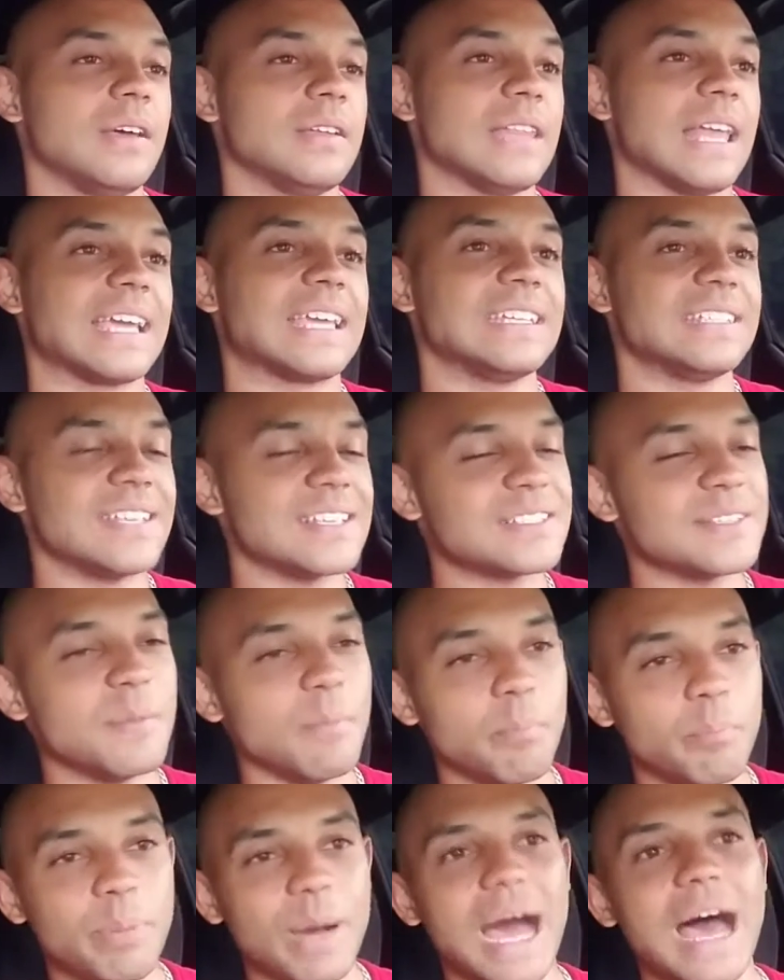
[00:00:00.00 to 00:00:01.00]
Like it
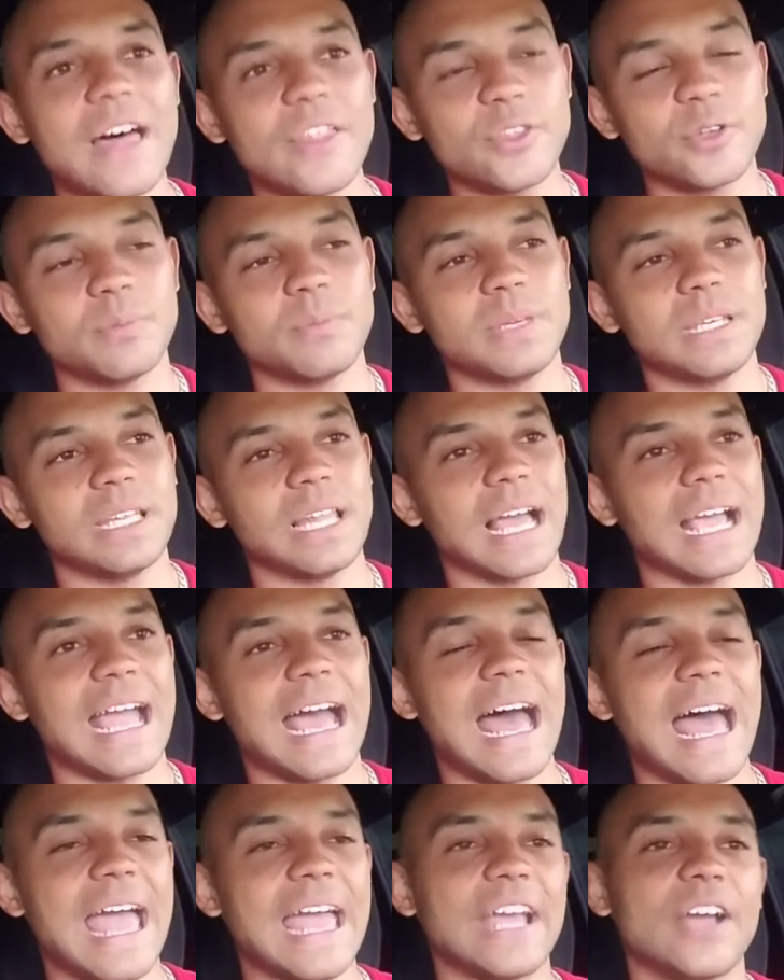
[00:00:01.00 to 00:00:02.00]
doesn't bother me. Like
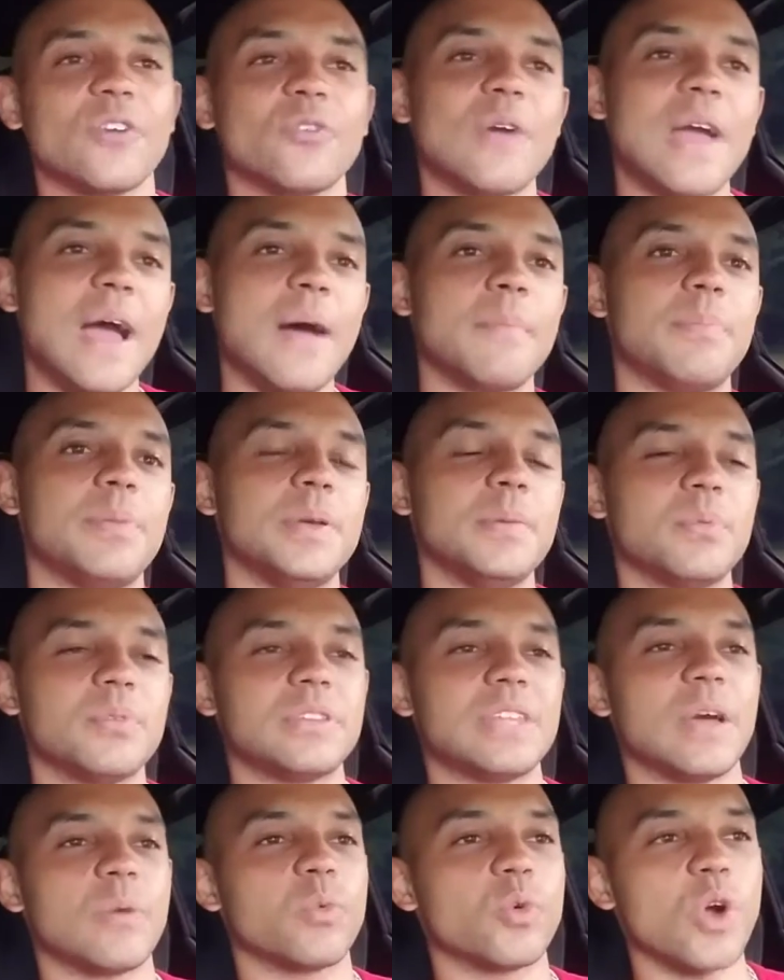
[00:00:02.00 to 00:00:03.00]
I hang around people
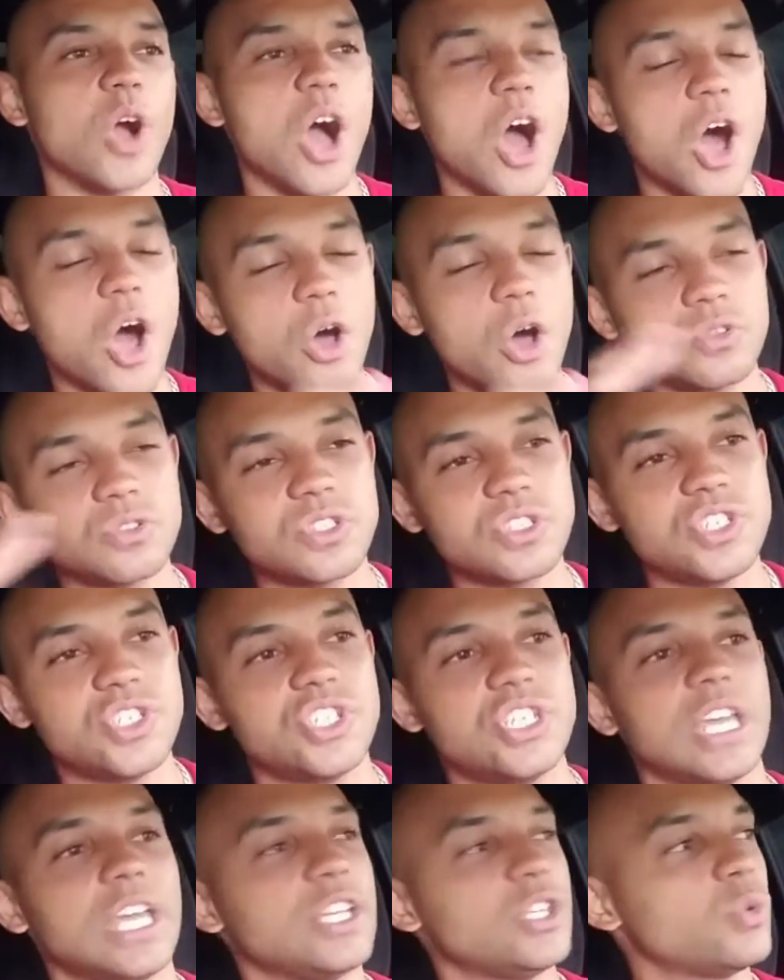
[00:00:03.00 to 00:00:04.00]
that we're all
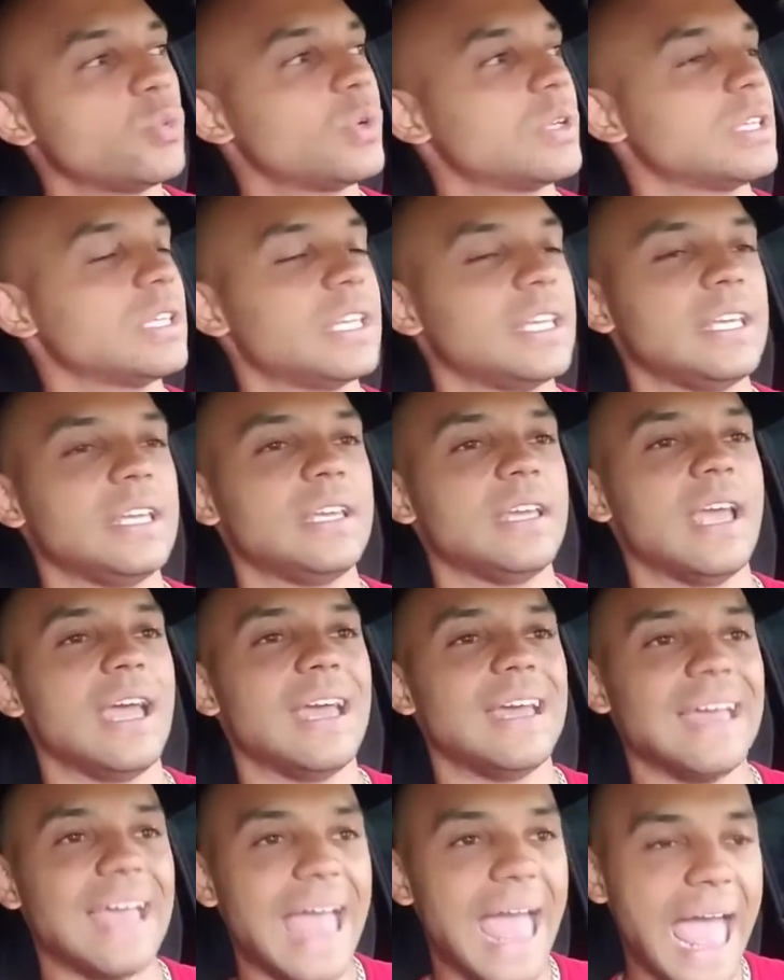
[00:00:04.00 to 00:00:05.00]
genuinely
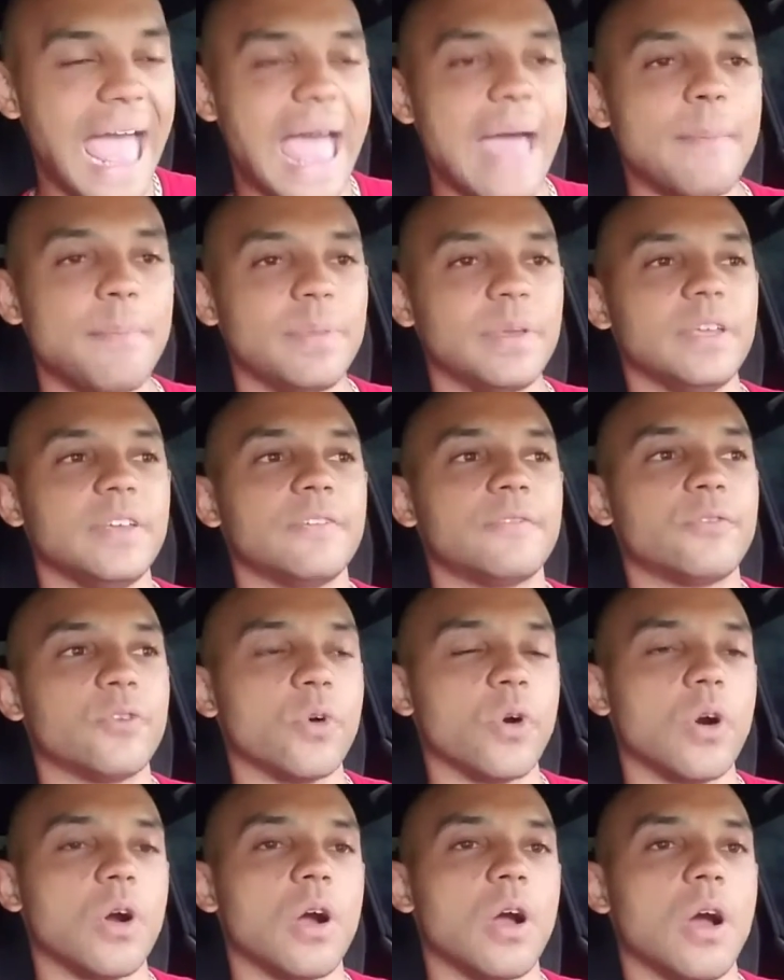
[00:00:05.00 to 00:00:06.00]
happy
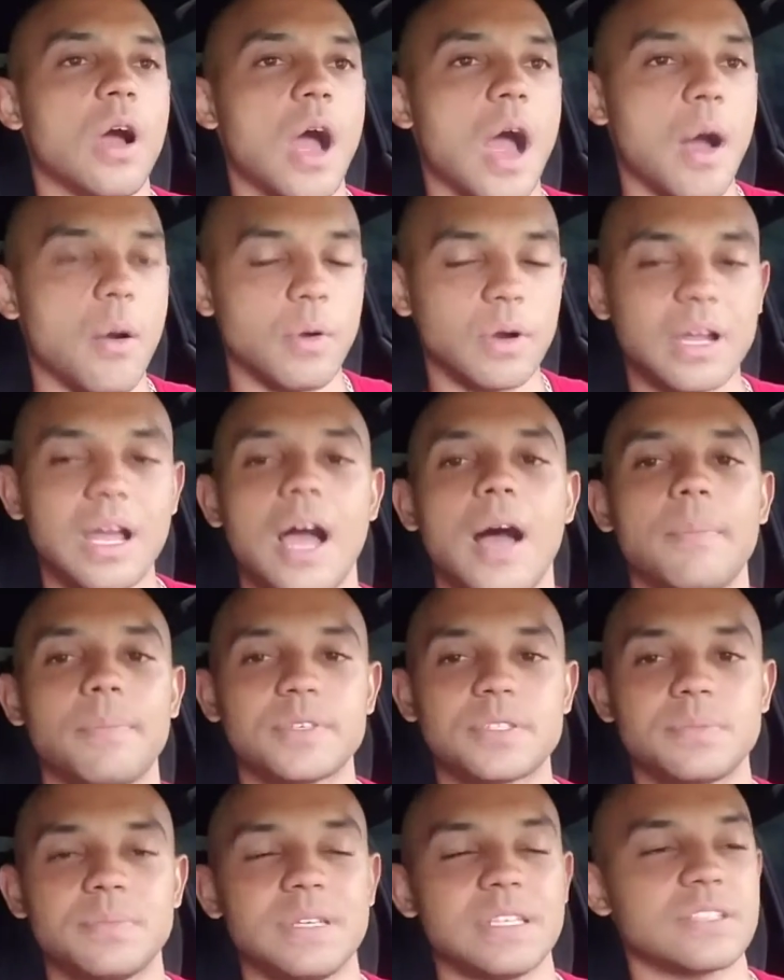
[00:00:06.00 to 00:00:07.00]
for our
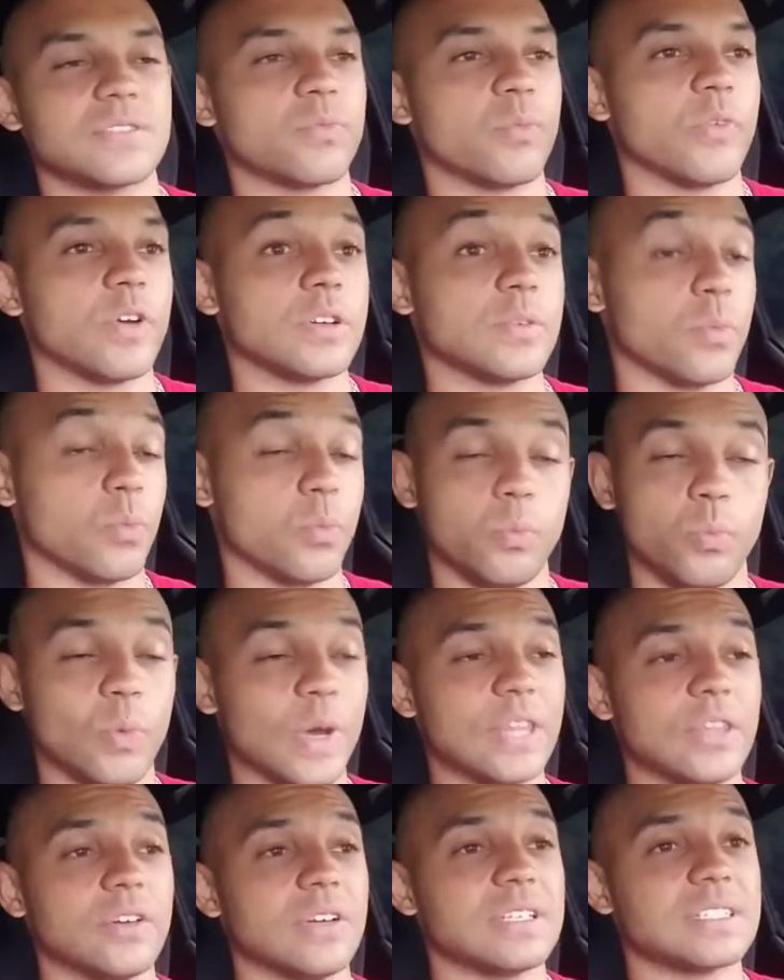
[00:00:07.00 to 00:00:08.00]
accomplishments,
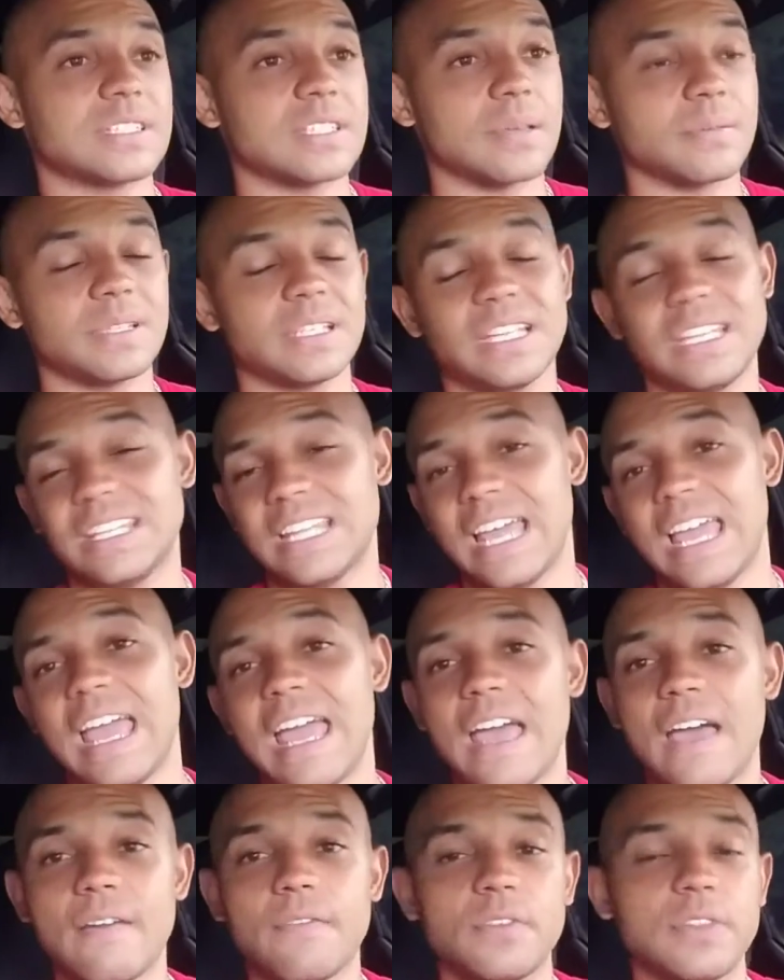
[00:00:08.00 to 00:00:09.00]
whether it's something that they
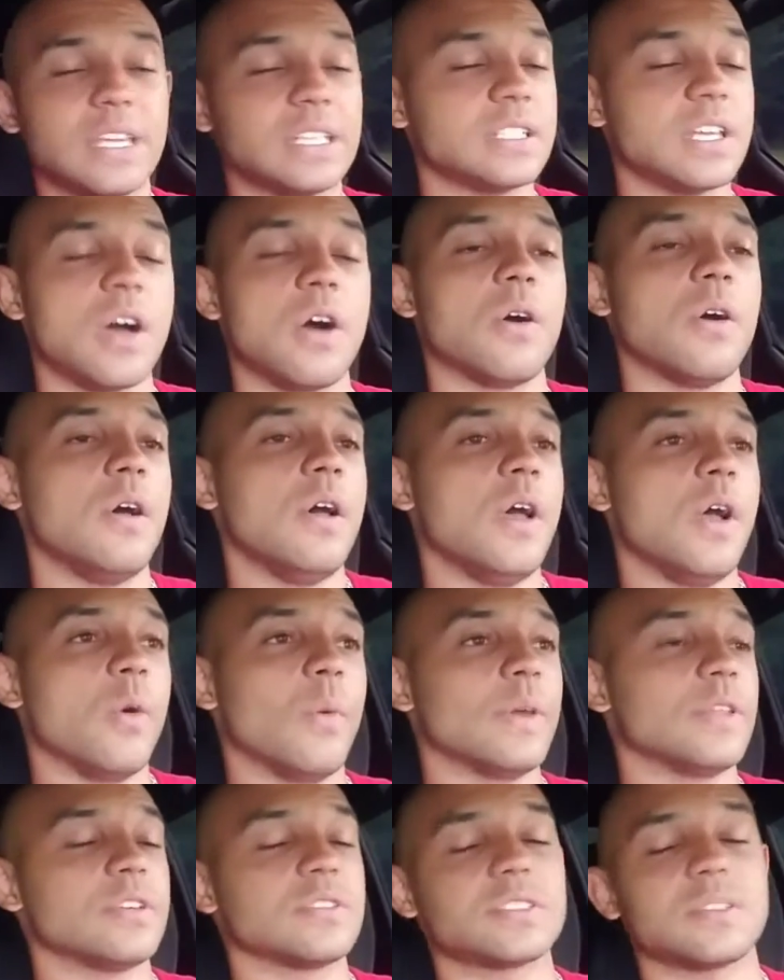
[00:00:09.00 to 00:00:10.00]
have or they don't,
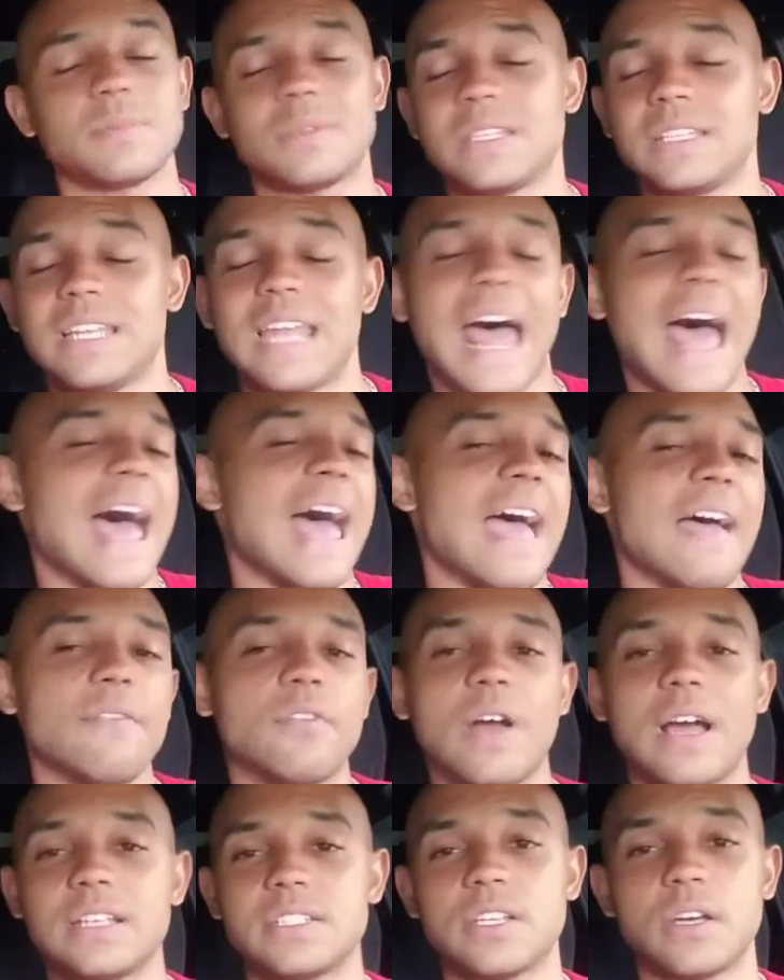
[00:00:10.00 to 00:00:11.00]
whether it's something that I
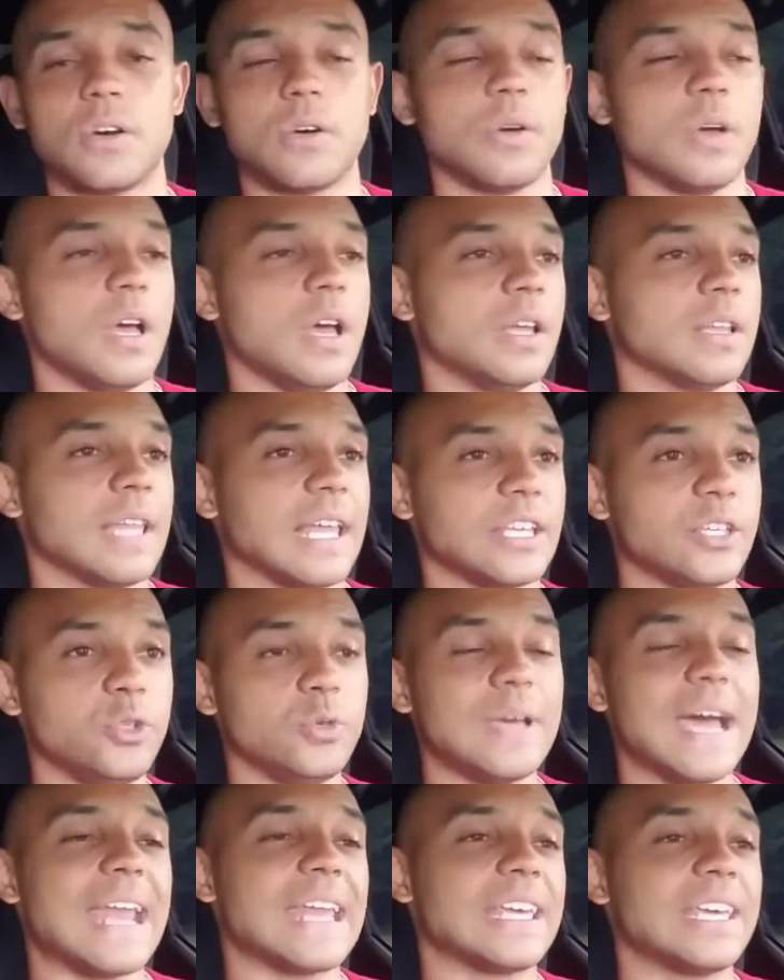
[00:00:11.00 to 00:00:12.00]
have or I don't. Like
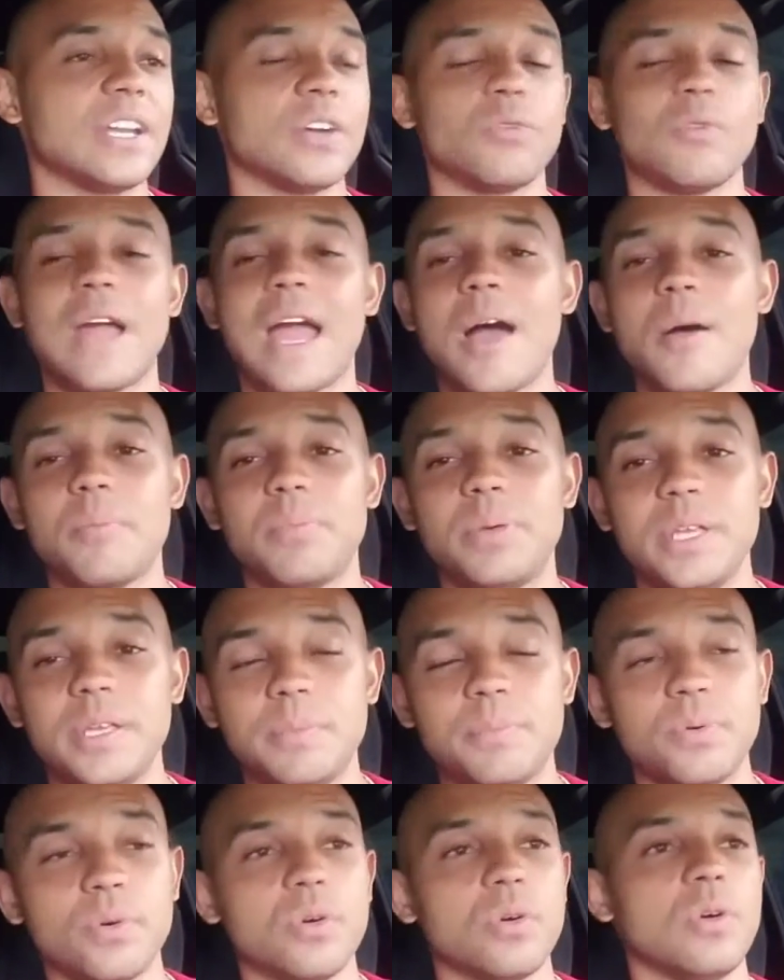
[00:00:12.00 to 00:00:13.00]
you got to get around
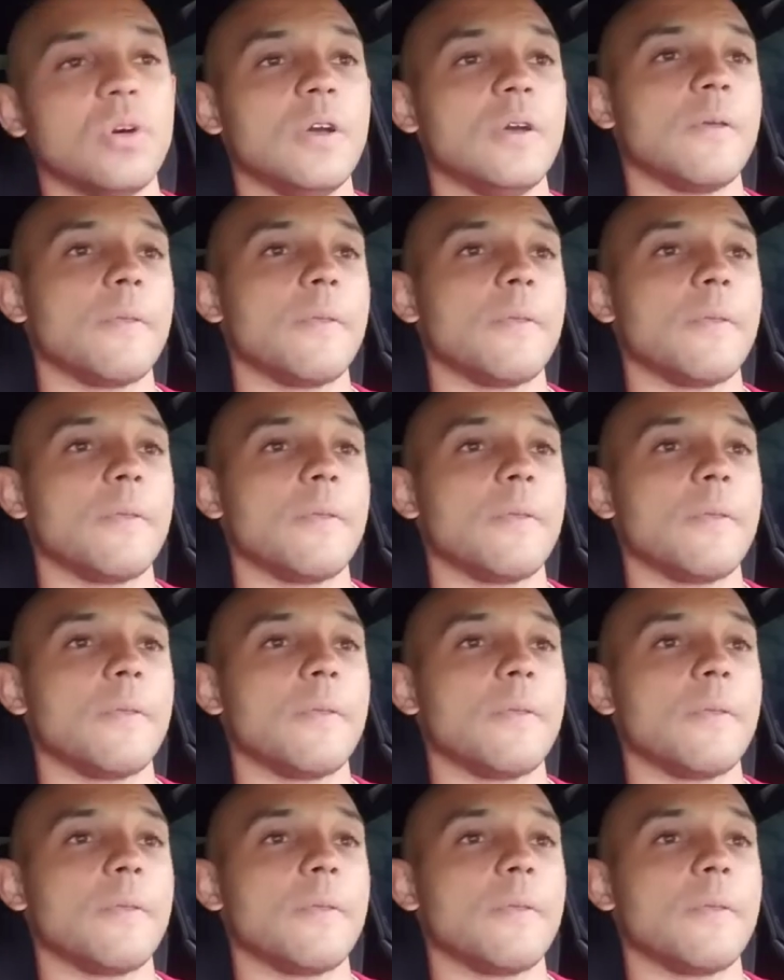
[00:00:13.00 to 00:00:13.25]
people